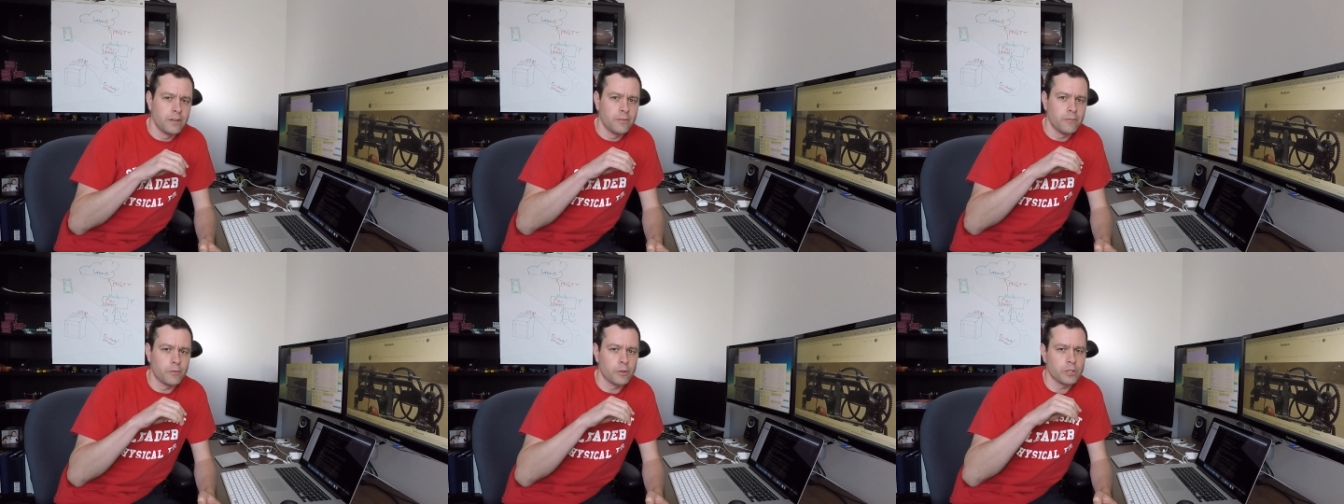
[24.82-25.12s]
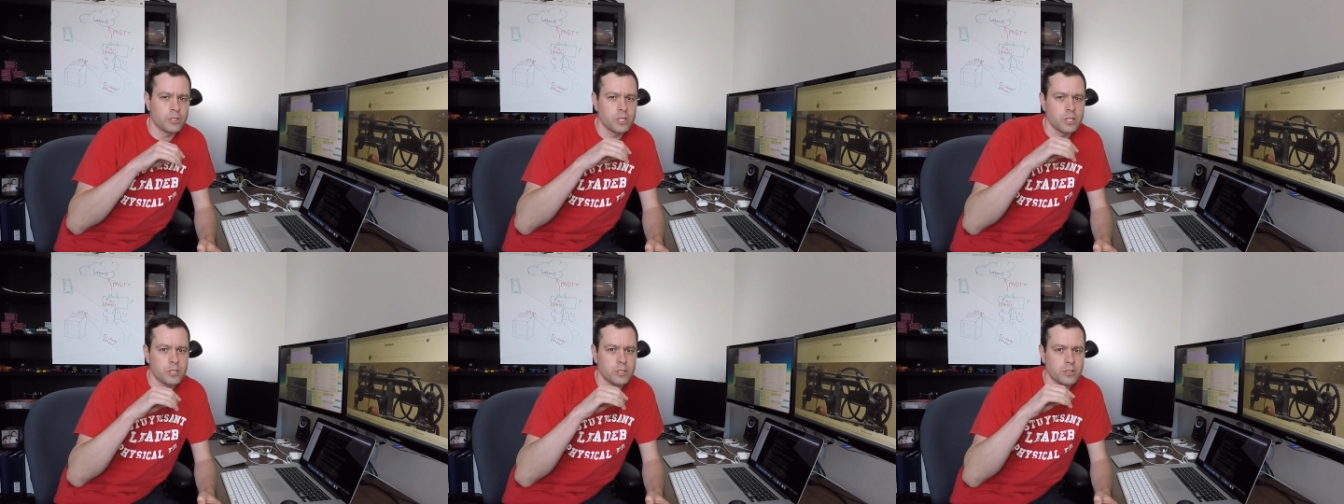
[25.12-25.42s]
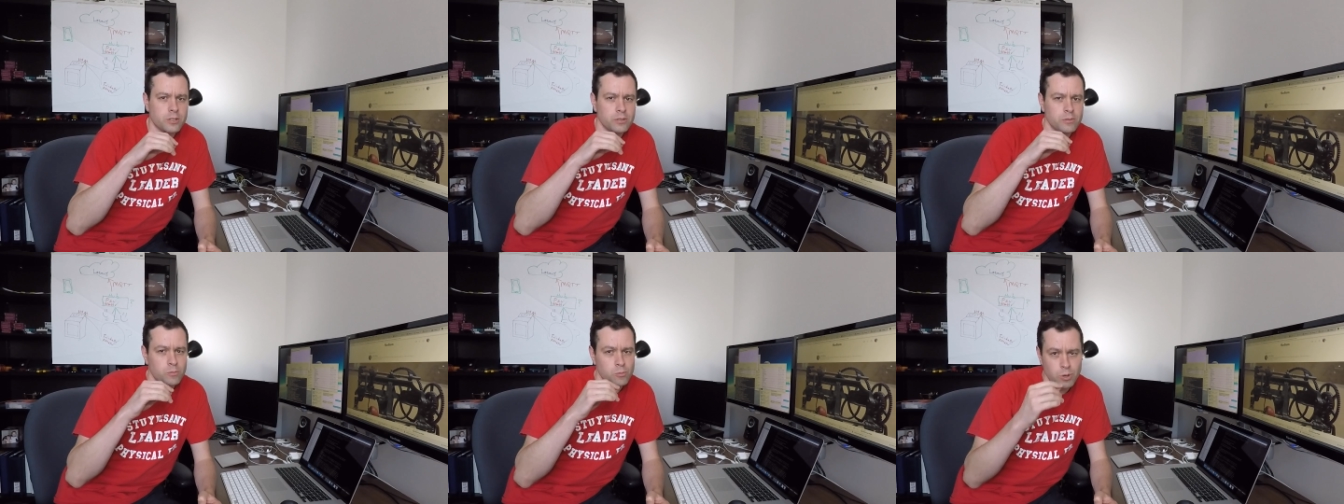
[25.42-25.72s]

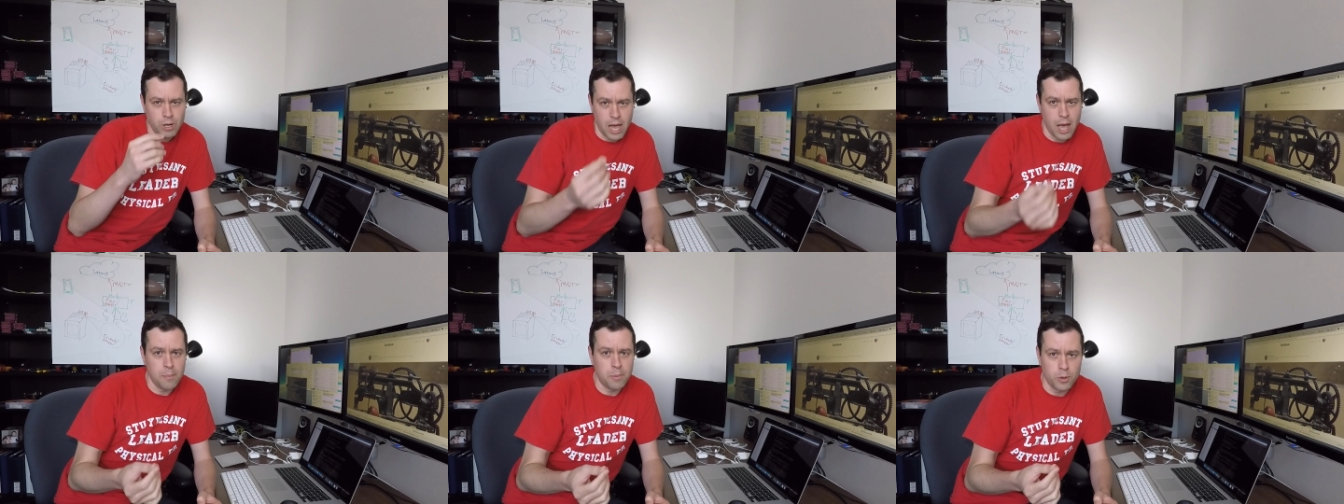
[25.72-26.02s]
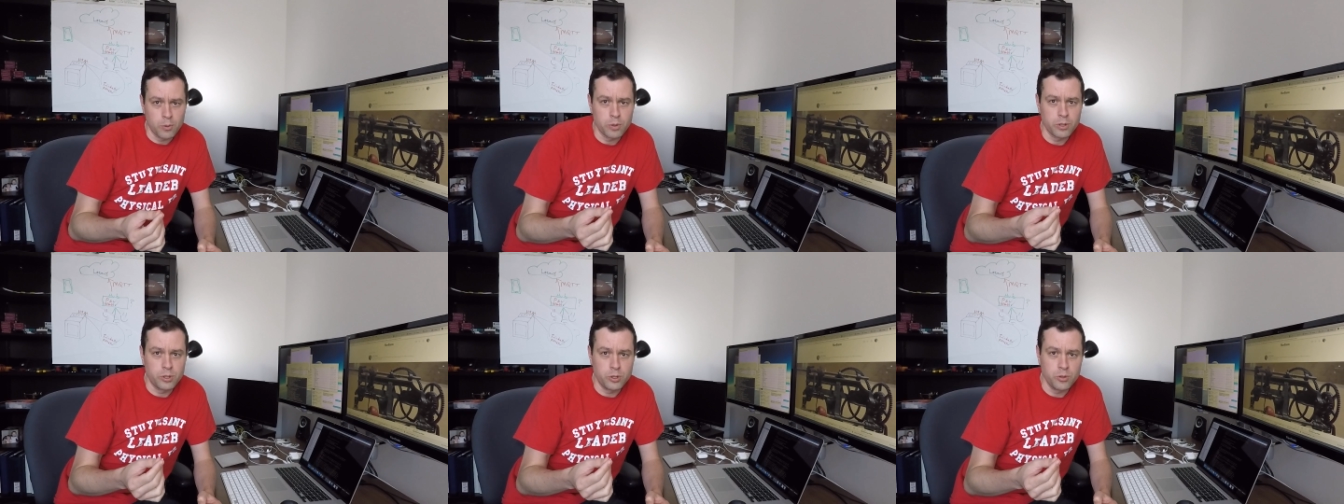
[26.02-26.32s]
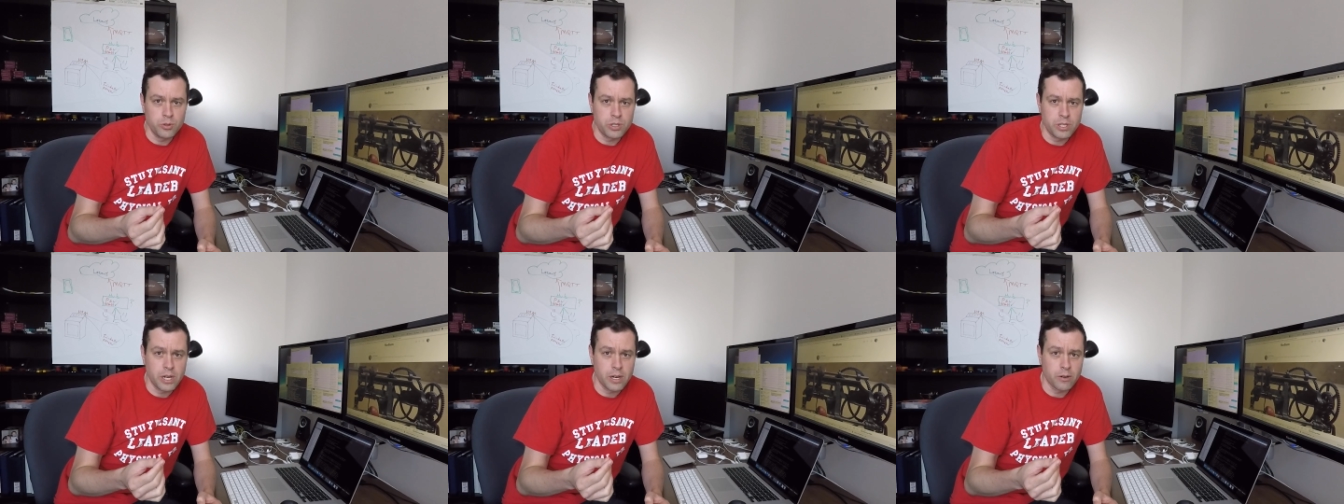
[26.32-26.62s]
versus what happened with
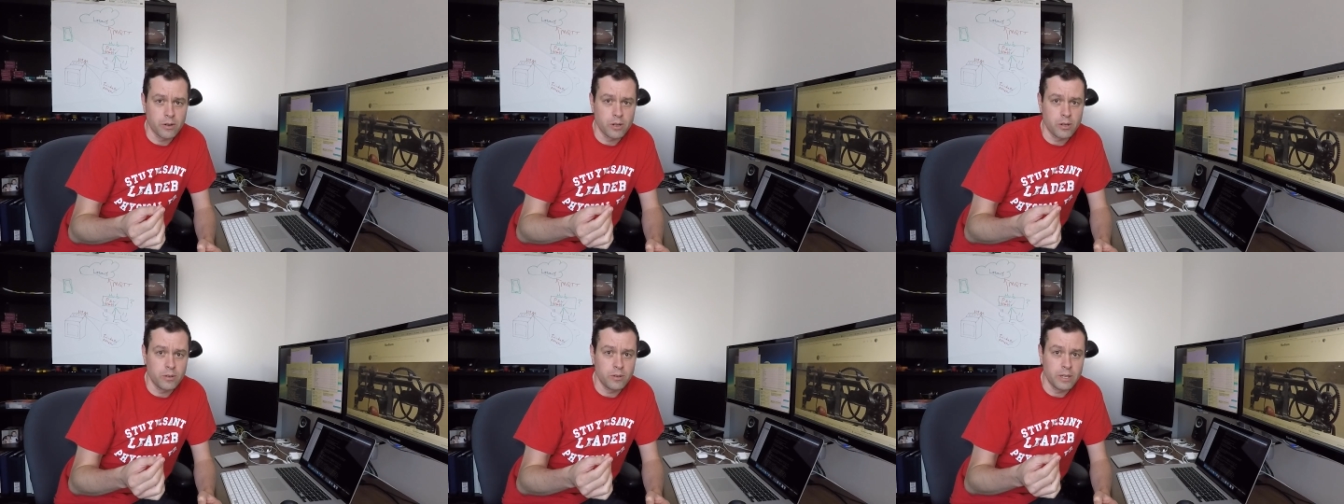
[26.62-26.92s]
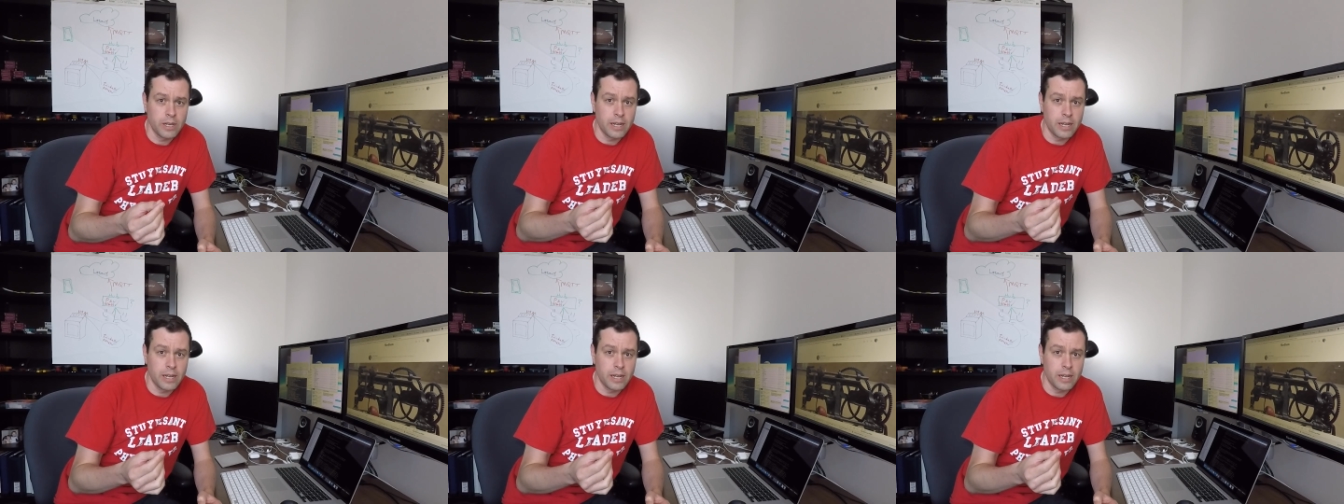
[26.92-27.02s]
Juicero